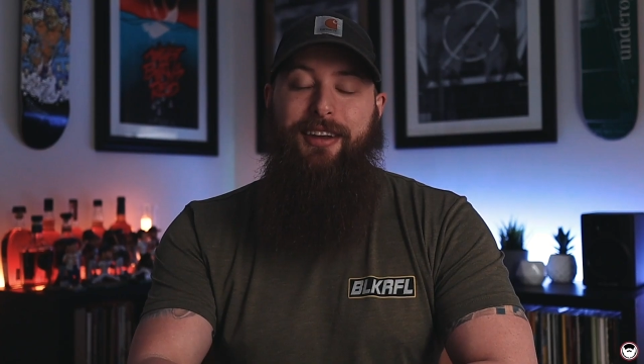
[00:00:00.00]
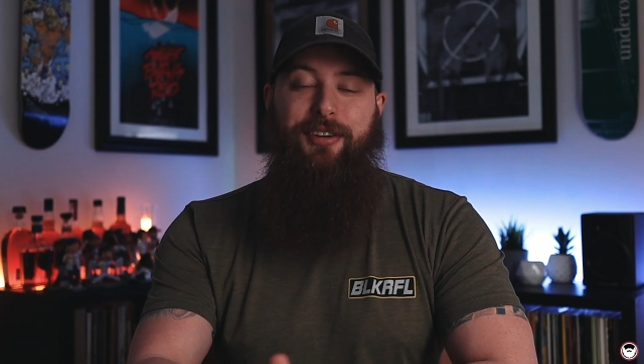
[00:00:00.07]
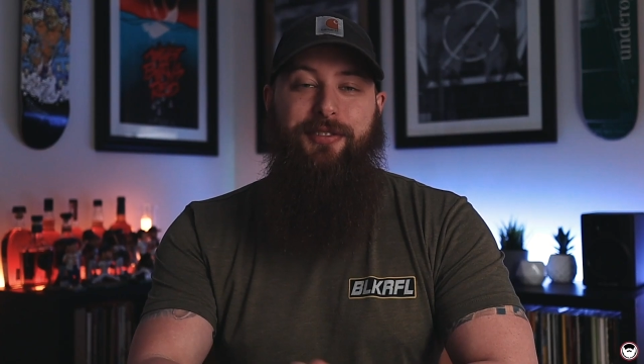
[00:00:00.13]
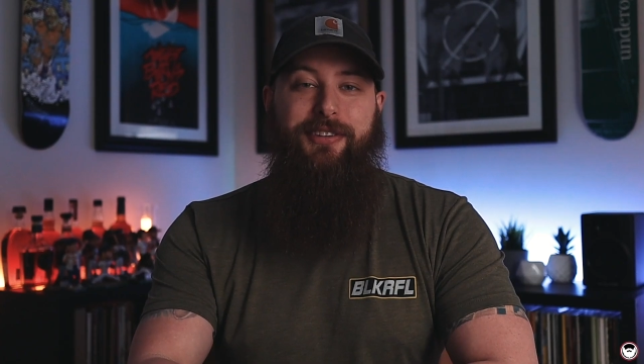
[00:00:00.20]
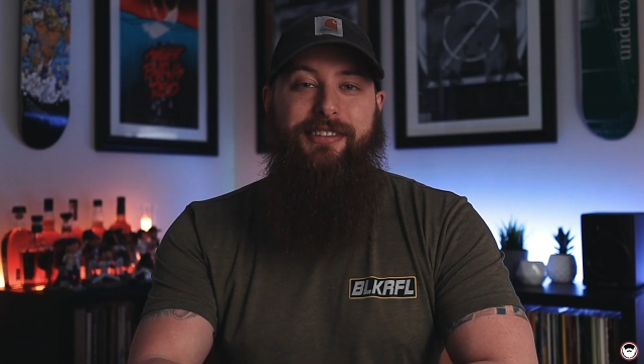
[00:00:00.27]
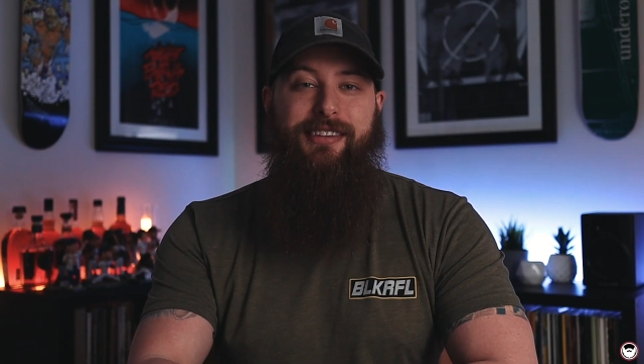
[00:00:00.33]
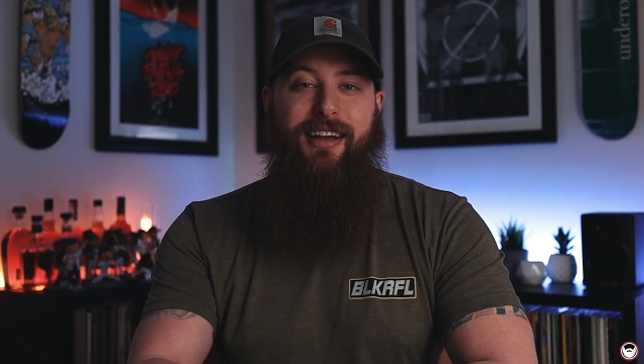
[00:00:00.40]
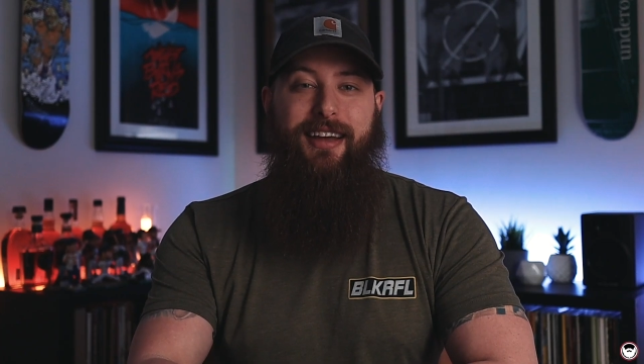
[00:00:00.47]
And your
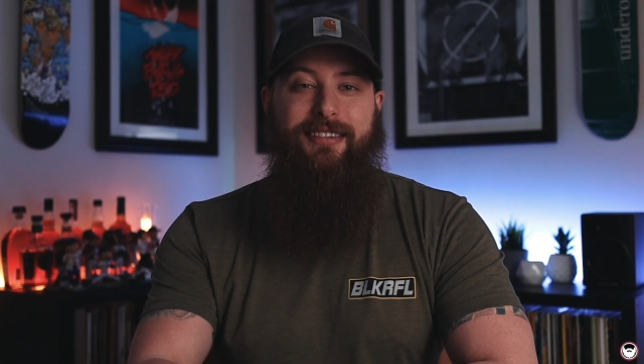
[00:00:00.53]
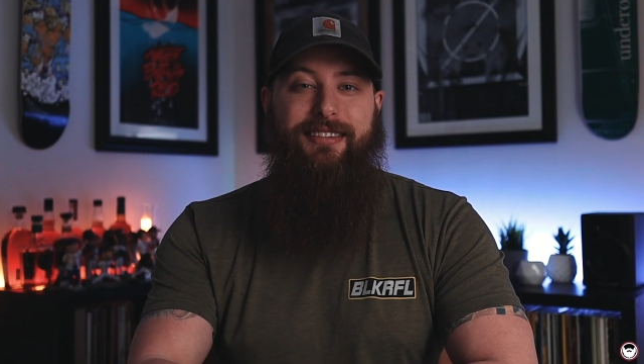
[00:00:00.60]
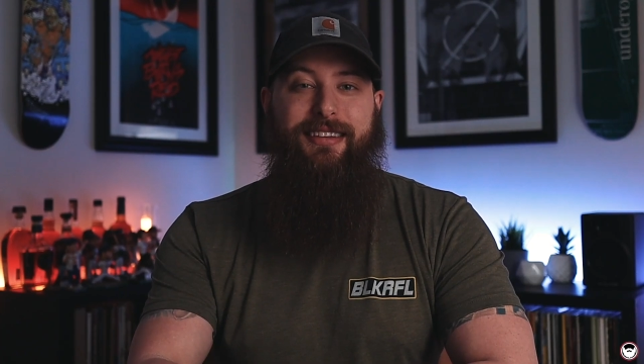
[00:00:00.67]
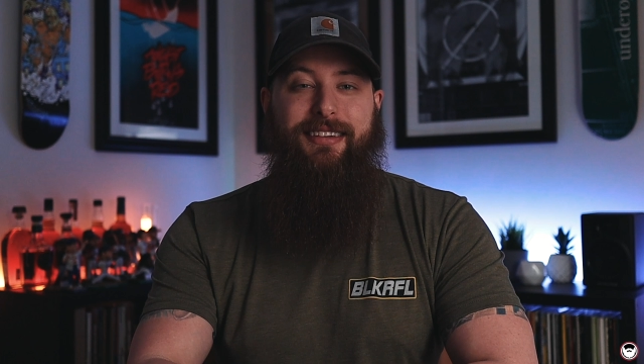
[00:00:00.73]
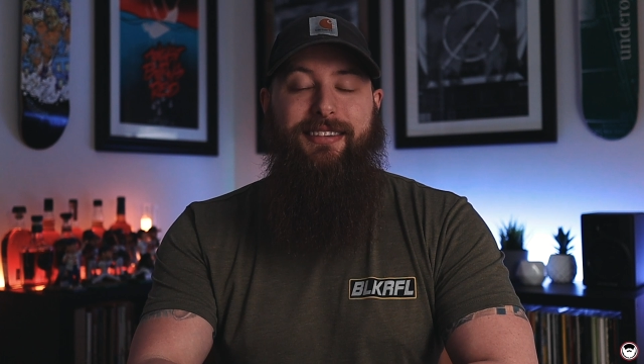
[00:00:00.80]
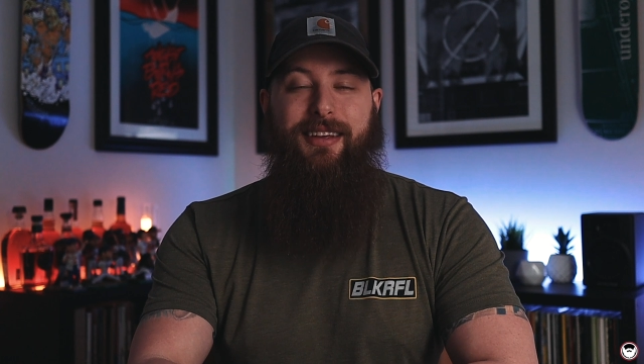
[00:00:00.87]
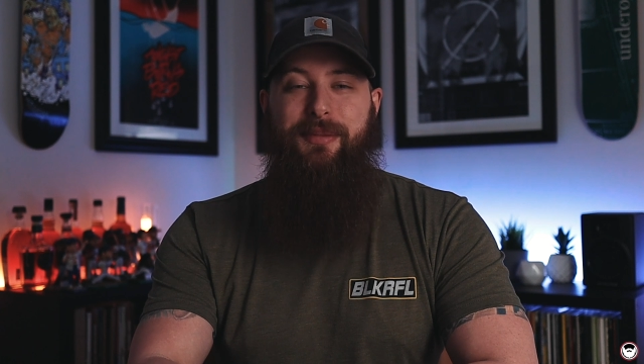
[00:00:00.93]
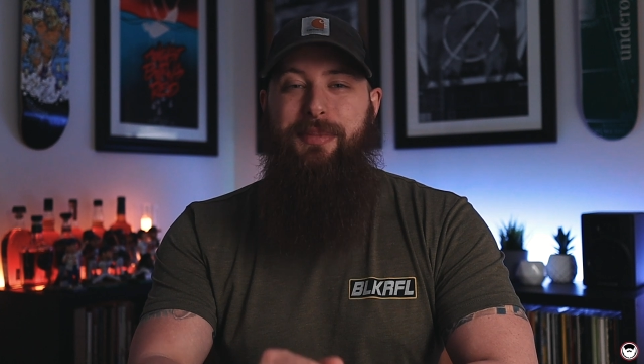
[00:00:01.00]
viscosity
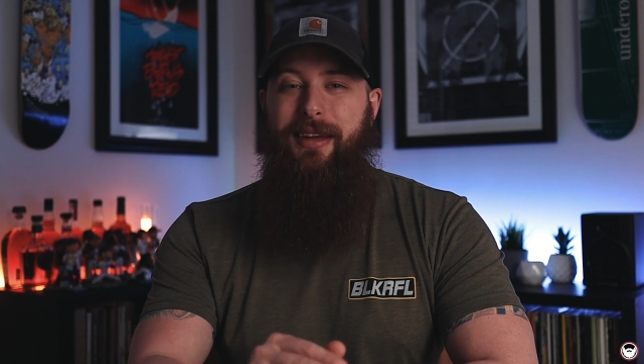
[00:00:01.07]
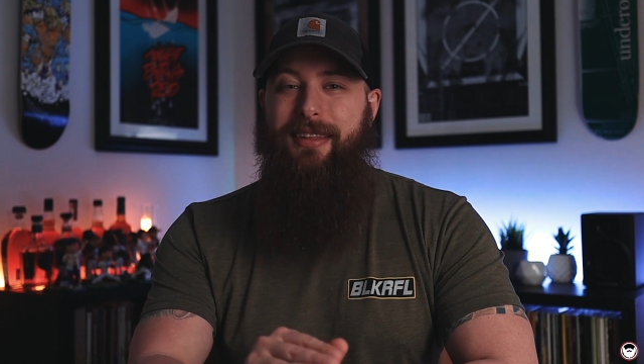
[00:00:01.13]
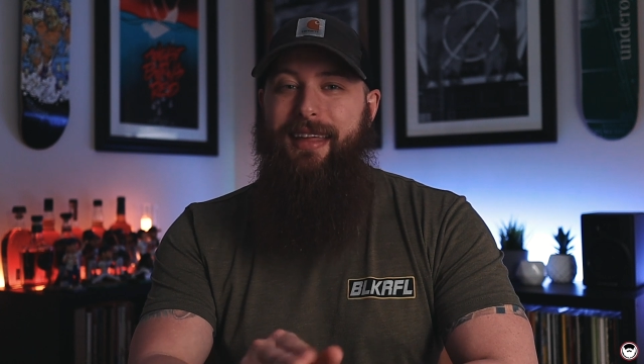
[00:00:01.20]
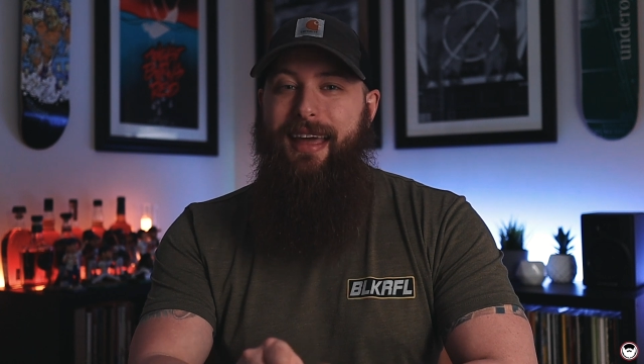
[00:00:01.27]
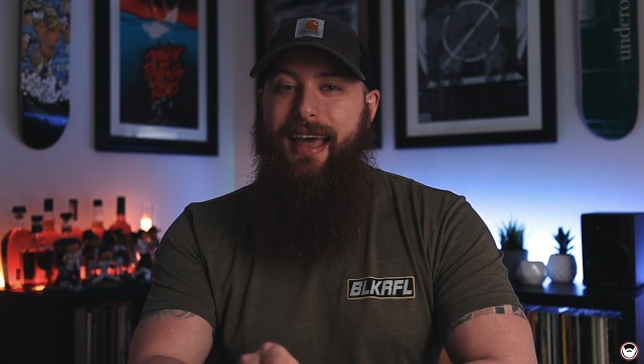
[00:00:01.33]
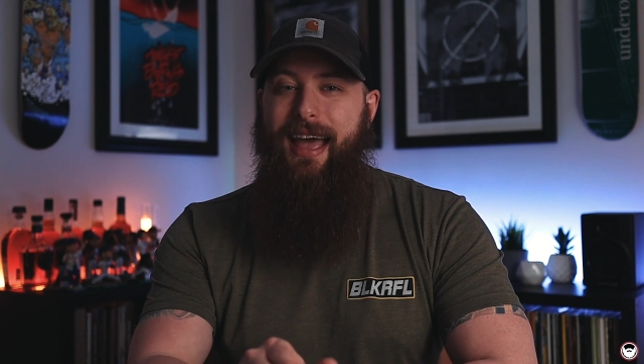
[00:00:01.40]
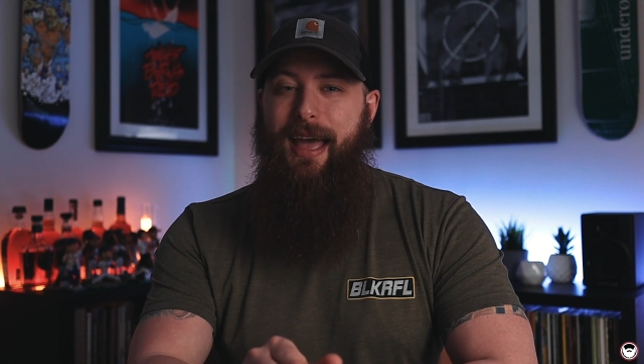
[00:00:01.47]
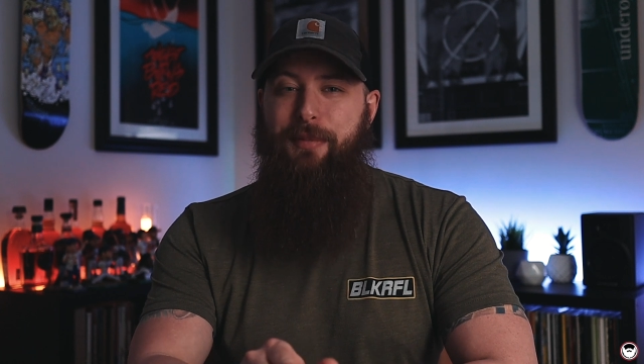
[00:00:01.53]
is gonna be on
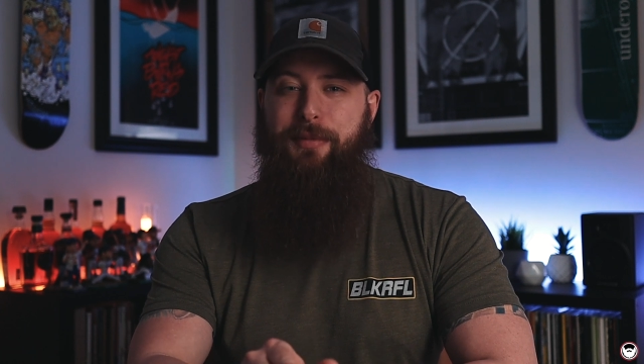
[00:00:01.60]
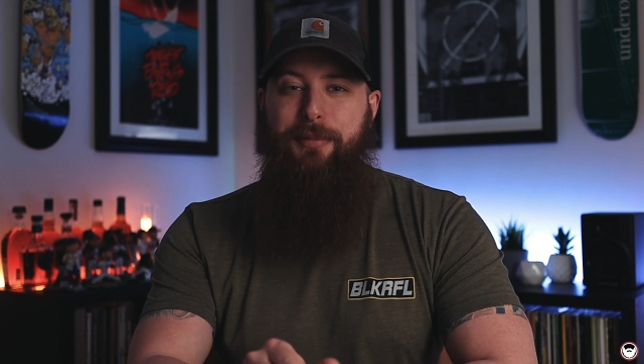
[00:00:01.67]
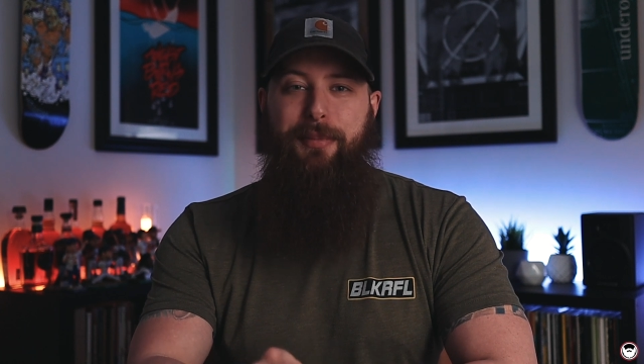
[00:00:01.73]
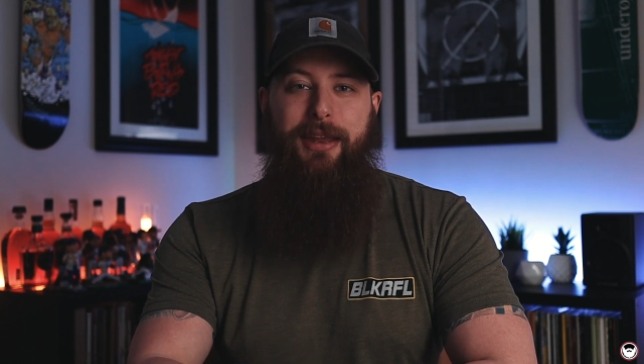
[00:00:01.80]
that happy